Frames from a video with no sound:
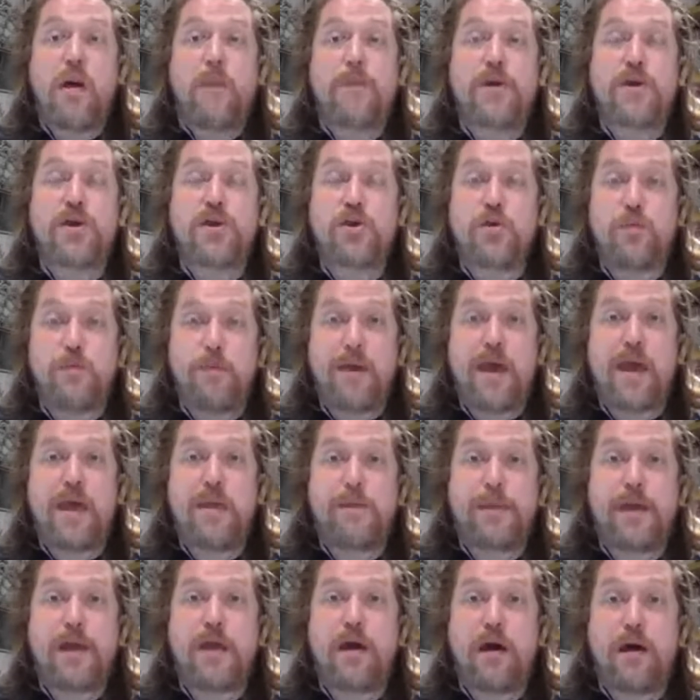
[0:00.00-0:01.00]
But you may
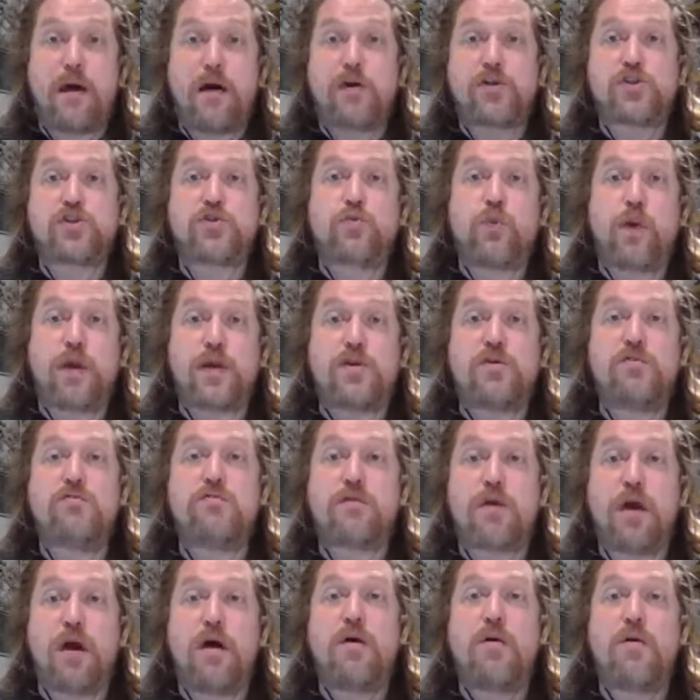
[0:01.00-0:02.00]
be asked when you
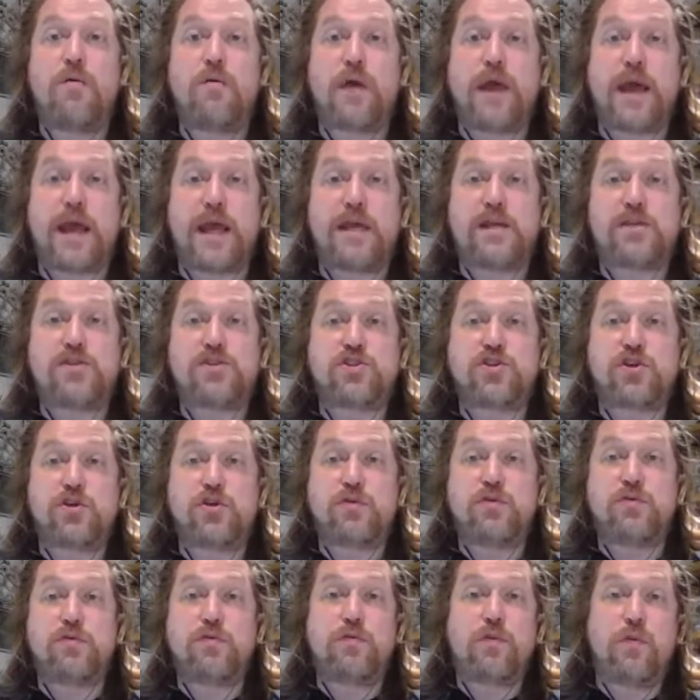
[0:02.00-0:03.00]
go
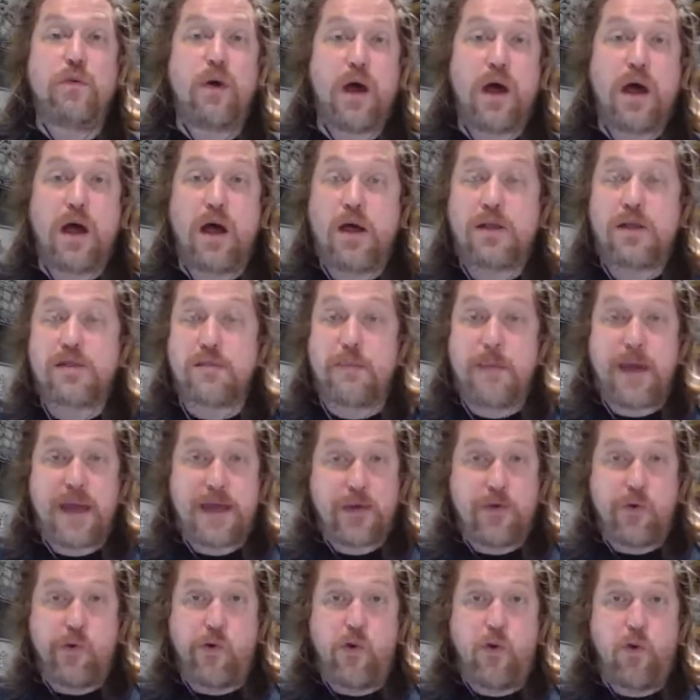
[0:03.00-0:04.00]
into the
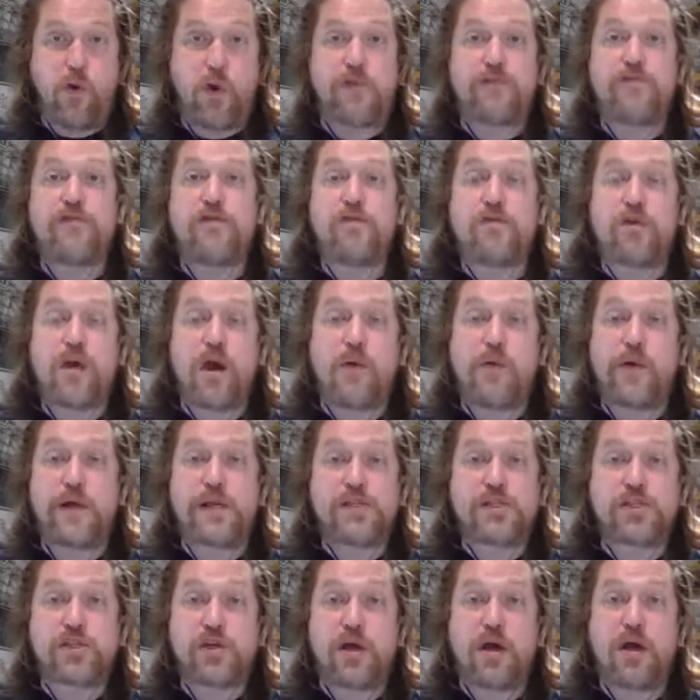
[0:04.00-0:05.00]
main hall, if you go
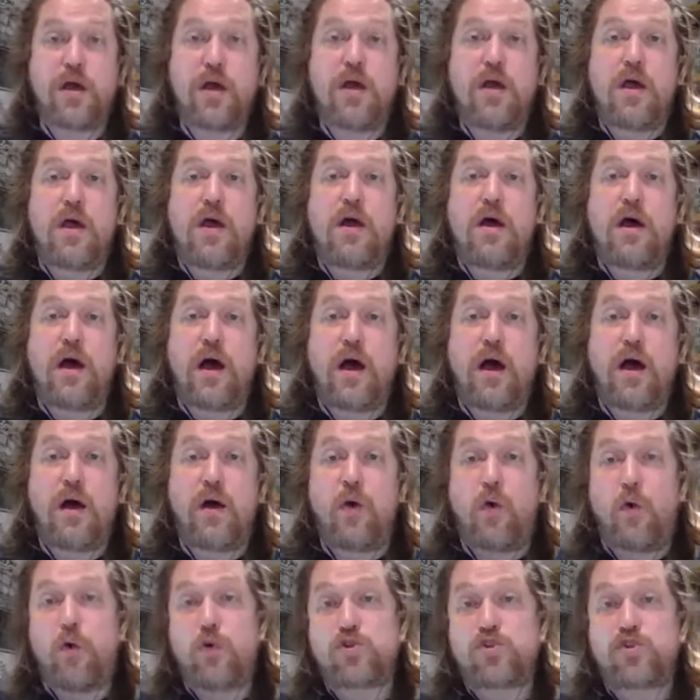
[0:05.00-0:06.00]
into
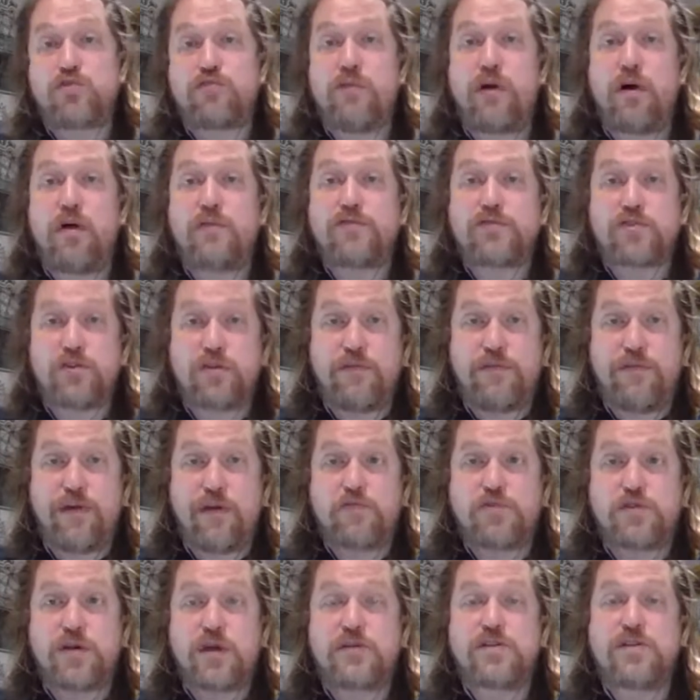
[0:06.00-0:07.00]
autographs or the
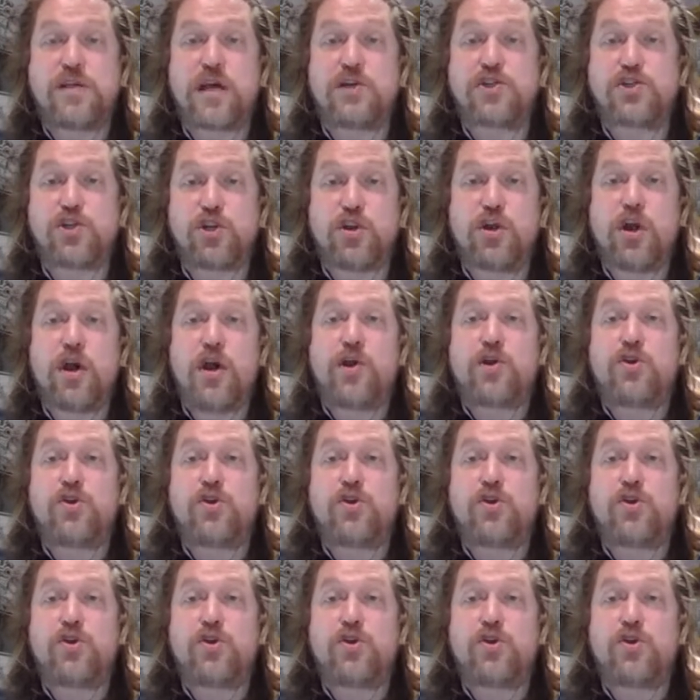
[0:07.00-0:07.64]
photo session,